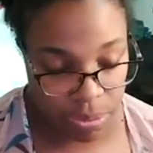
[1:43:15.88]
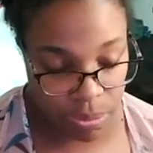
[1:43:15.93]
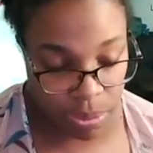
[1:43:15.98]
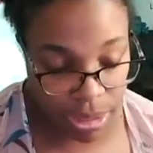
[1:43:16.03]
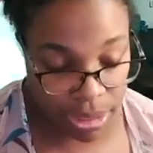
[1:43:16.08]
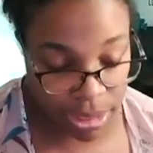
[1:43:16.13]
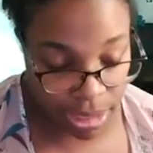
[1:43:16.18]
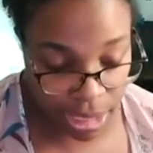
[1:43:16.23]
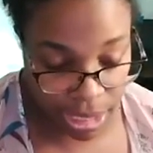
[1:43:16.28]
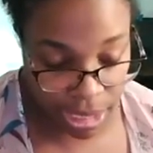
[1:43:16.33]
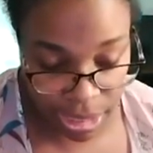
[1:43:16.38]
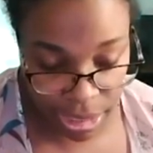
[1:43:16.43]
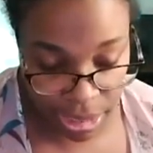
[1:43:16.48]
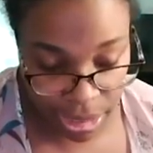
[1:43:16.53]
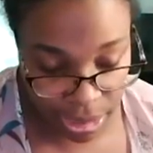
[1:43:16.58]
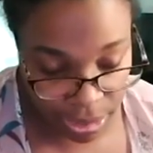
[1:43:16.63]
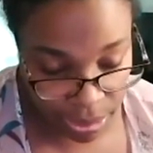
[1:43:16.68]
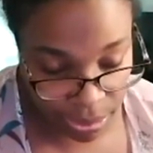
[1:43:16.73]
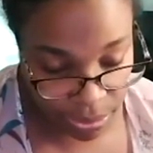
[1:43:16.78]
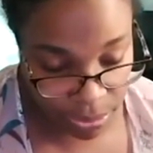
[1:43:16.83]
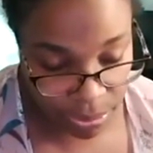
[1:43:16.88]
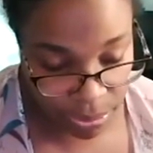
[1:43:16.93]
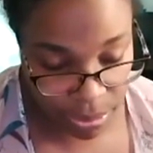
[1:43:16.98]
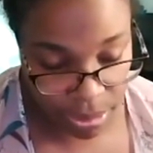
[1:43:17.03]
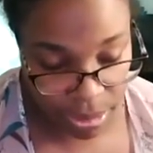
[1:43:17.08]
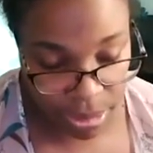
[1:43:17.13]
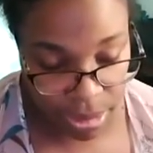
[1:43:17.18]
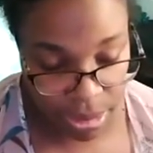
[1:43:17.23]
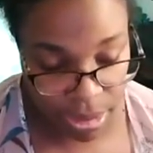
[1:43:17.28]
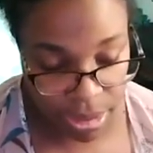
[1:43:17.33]
We thank you
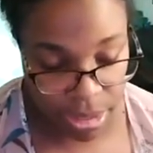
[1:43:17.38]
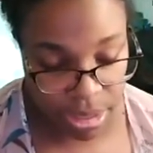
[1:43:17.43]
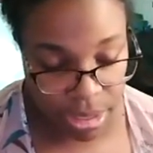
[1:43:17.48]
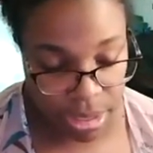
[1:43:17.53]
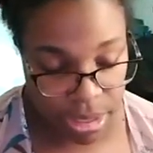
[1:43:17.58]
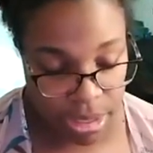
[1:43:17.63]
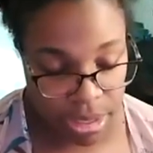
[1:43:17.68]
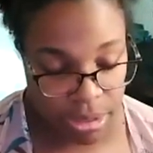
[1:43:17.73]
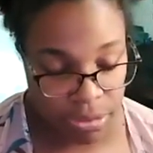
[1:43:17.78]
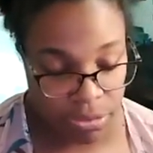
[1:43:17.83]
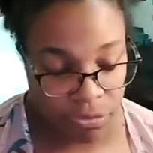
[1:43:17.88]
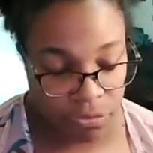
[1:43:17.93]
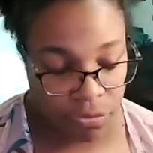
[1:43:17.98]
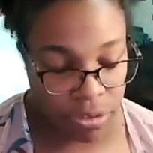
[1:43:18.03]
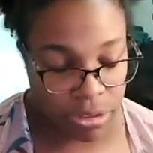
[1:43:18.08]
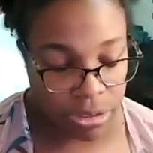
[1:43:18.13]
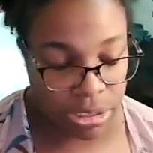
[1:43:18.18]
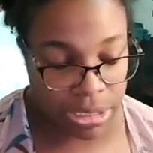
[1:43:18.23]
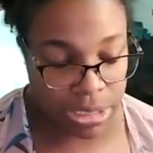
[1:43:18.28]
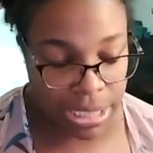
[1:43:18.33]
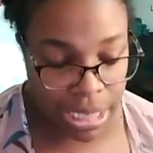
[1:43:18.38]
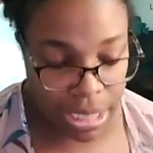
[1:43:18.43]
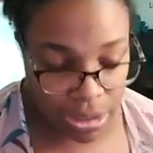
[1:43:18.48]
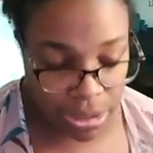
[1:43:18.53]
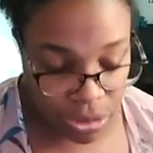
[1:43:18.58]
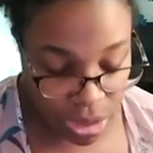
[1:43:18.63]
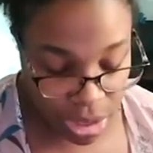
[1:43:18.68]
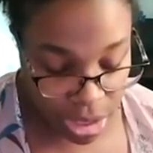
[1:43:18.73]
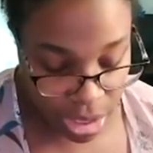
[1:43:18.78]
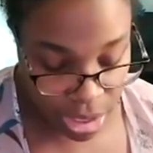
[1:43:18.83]
for
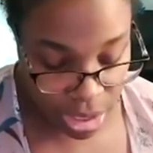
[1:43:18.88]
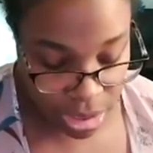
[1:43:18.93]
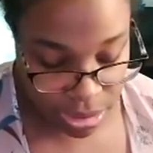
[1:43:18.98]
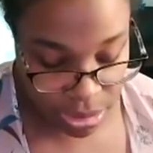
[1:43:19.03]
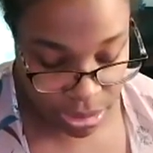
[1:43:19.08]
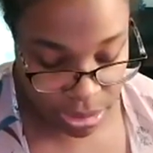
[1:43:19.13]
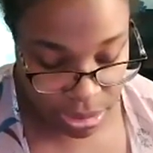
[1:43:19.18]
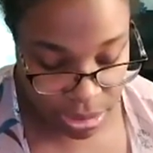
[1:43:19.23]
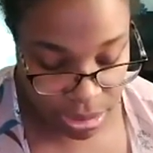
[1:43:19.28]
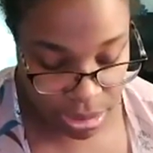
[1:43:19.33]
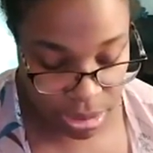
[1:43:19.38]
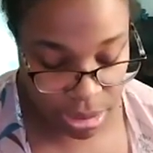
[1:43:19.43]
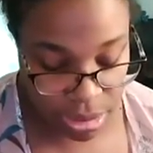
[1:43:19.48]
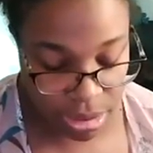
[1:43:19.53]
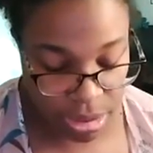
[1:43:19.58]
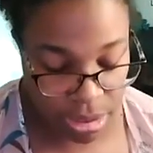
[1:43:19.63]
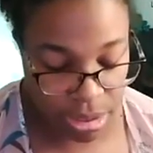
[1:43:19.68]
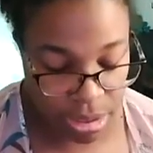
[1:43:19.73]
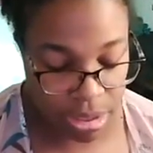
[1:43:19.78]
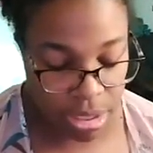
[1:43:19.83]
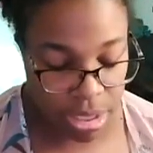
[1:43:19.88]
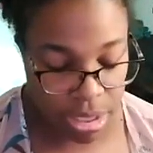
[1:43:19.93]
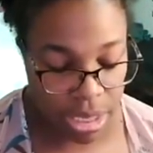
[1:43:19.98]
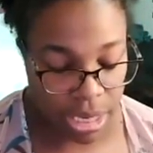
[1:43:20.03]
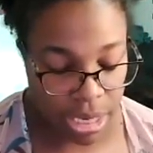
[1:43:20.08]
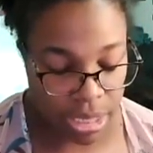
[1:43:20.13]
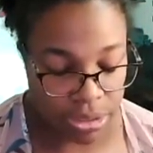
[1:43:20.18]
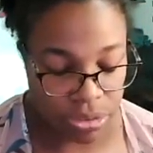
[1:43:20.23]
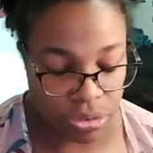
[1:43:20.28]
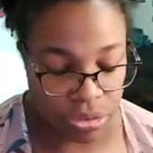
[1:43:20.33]
teaching us,
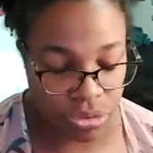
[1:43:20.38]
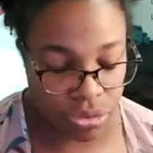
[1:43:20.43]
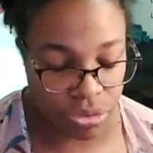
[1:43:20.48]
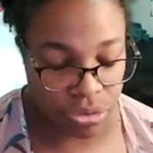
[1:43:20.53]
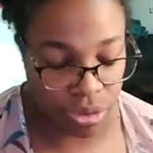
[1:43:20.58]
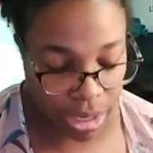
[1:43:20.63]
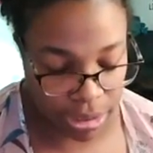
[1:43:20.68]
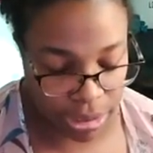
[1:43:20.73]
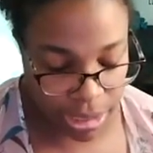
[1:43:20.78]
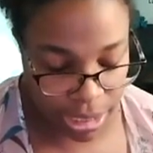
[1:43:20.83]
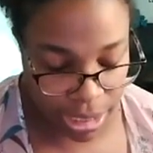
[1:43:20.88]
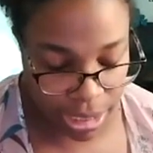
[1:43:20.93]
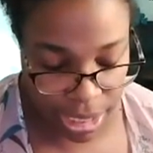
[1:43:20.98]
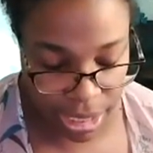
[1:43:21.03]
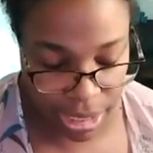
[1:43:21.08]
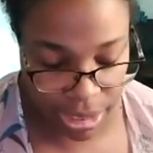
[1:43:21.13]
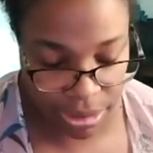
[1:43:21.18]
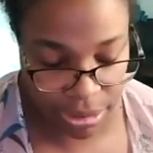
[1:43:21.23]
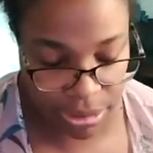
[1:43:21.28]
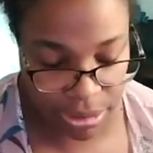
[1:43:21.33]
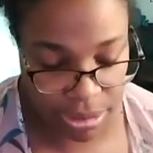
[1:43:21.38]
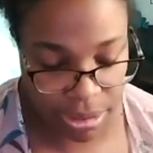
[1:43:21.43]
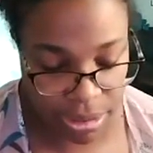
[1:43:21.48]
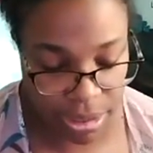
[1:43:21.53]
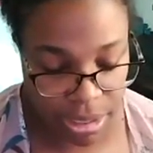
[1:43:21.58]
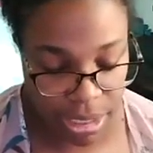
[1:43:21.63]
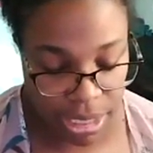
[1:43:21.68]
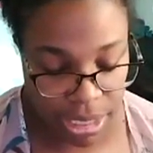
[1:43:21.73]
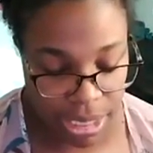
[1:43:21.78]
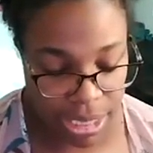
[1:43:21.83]
instructing us
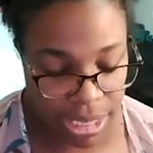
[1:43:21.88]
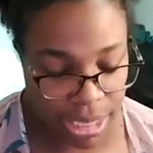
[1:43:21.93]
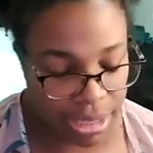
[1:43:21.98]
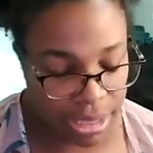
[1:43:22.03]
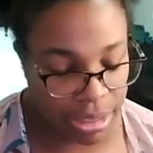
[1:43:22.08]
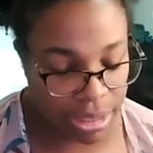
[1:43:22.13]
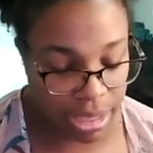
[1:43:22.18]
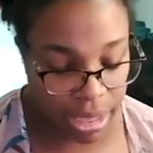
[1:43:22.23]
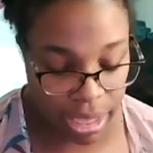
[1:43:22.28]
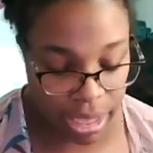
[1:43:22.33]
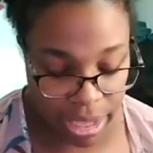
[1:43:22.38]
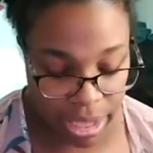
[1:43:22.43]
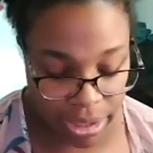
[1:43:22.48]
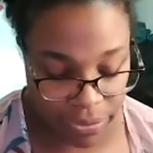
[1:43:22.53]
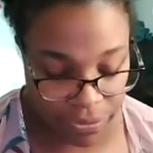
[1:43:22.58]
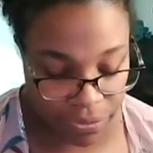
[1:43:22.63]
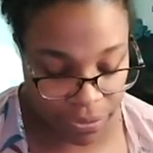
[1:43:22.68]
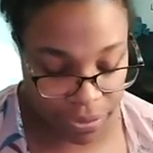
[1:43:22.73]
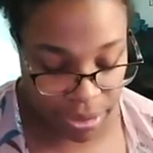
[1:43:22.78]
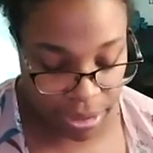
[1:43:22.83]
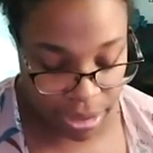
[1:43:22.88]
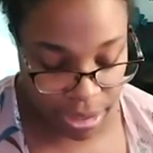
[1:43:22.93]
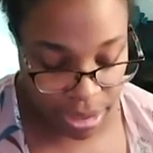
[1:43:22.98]
in love,